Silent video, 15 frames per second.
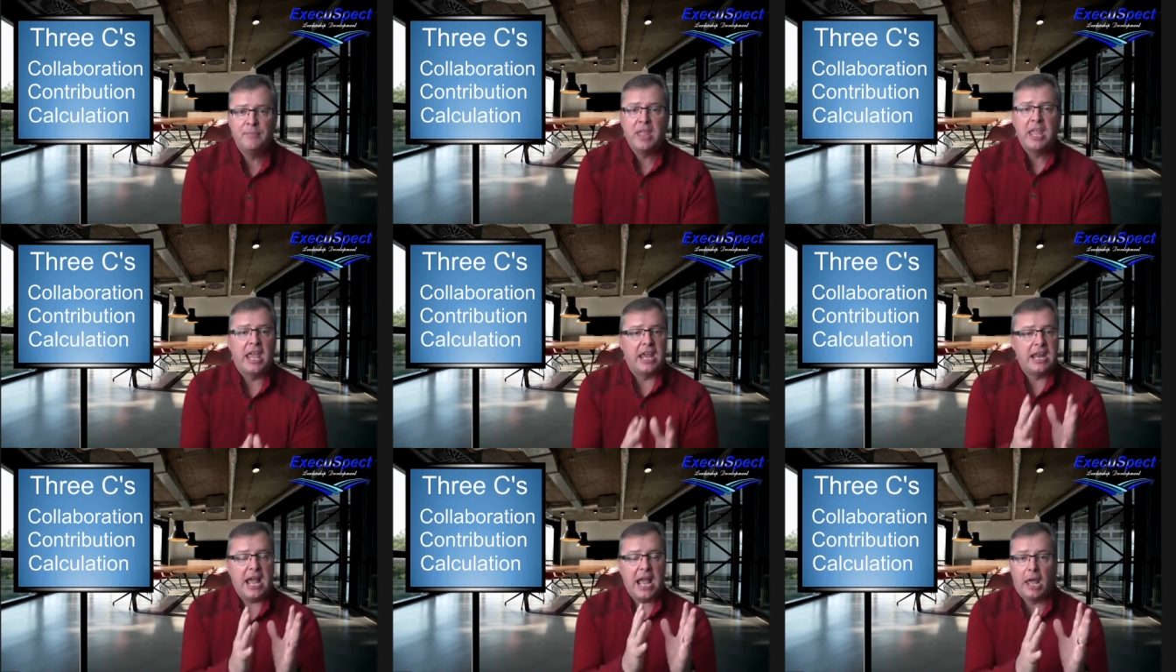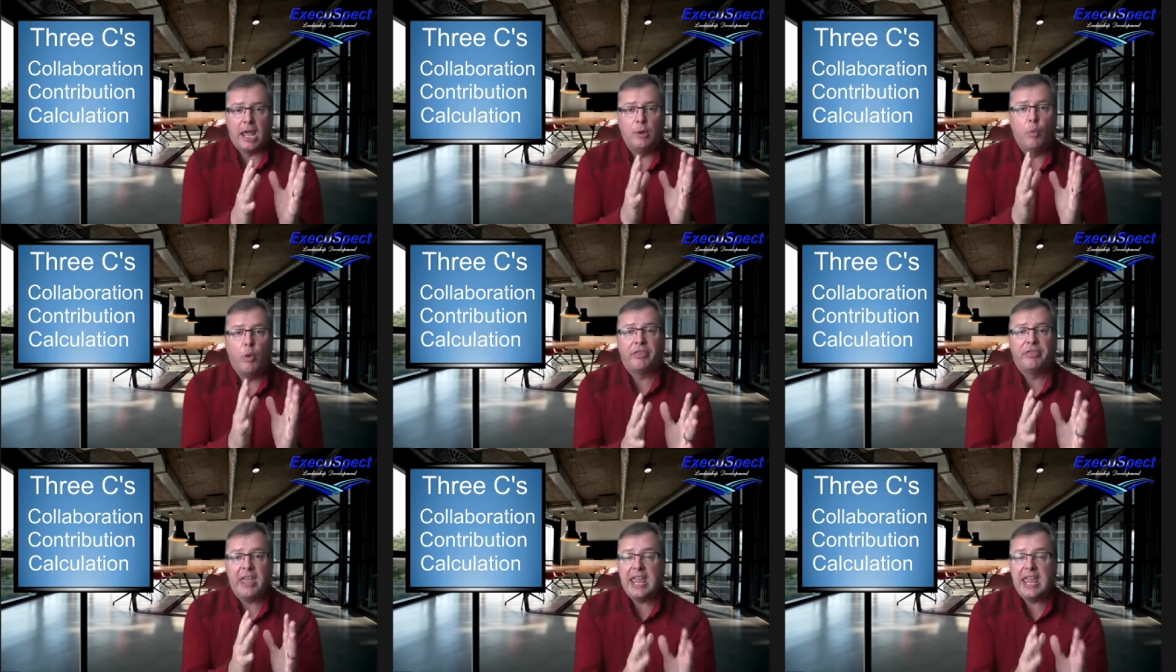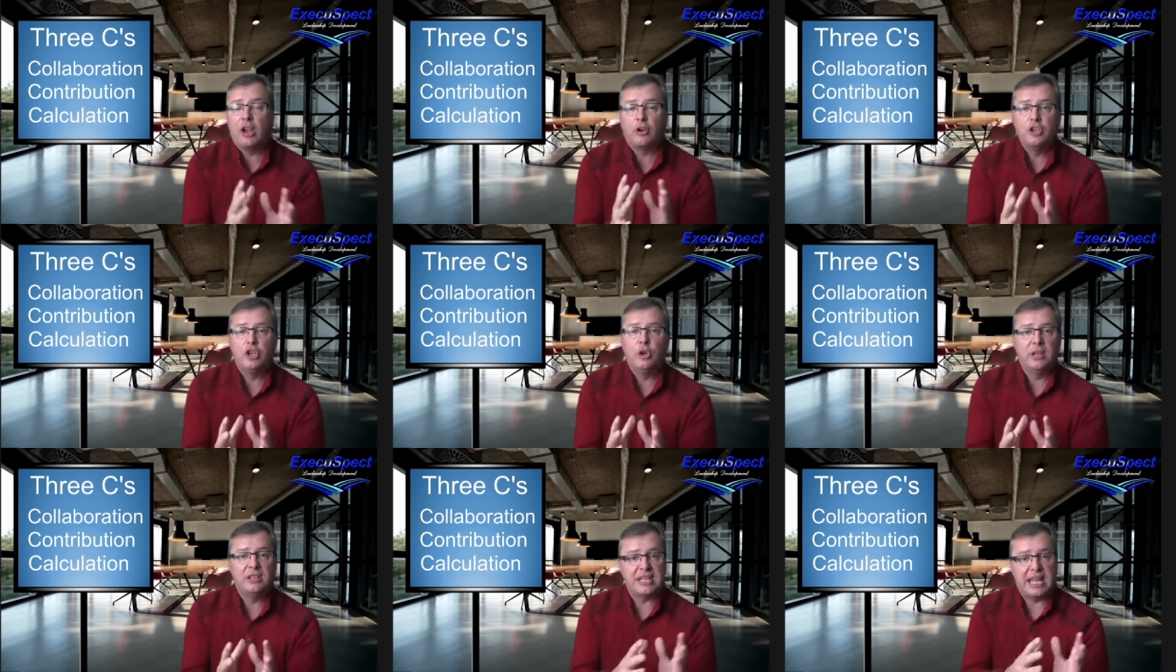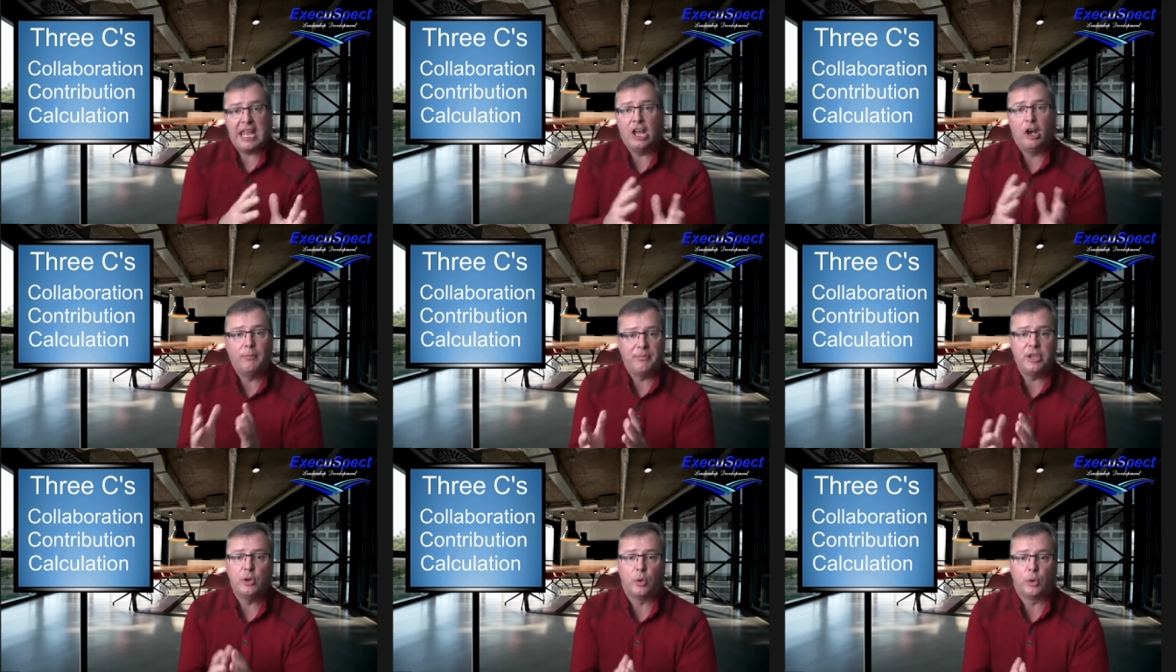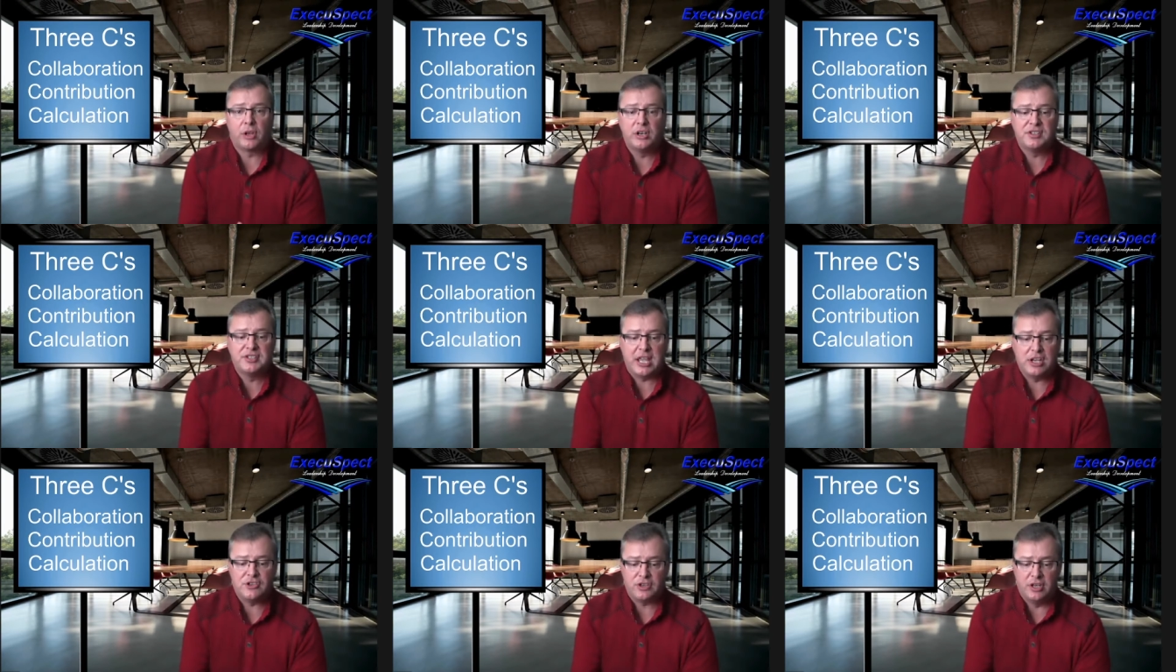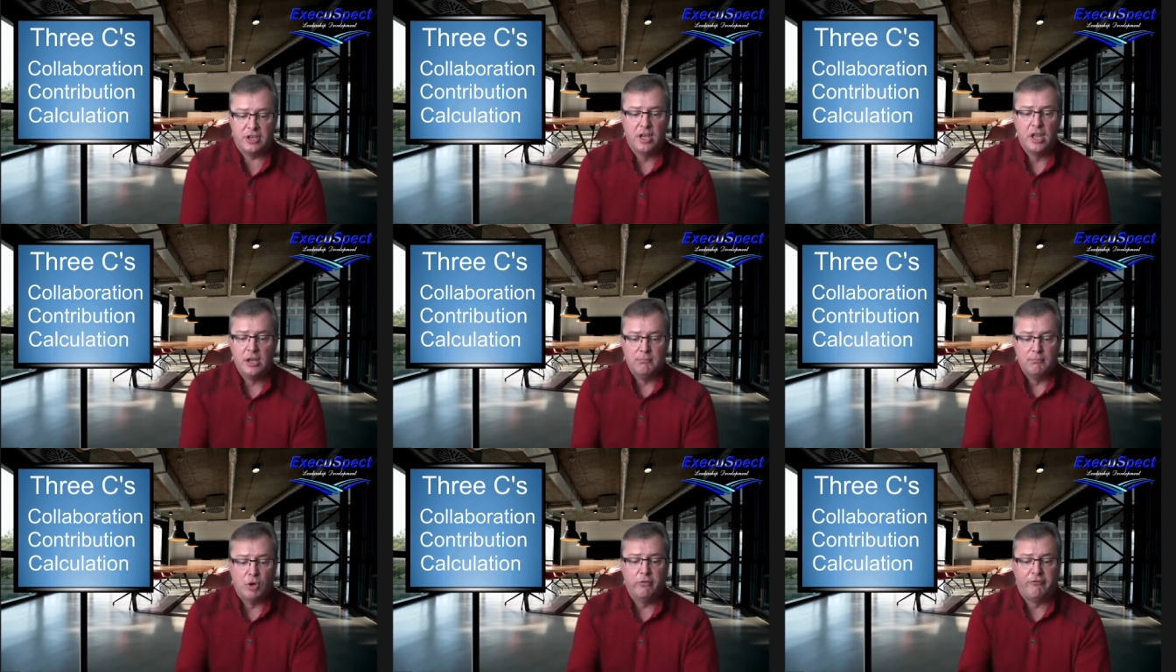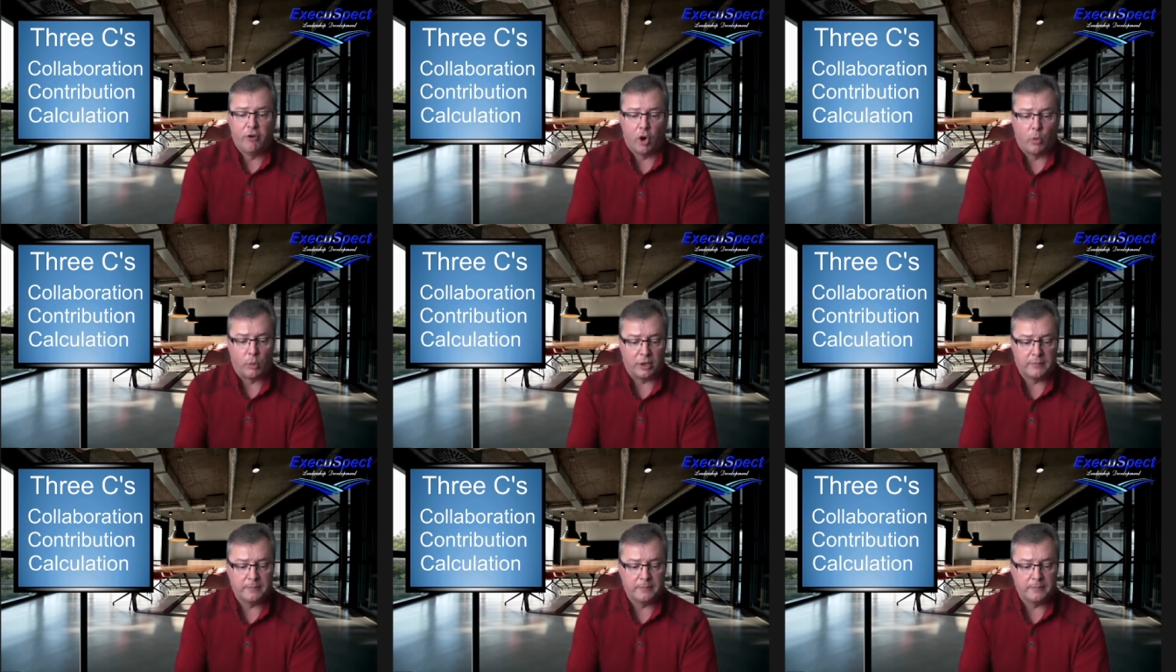and how and what they are doing to help the organization move forward.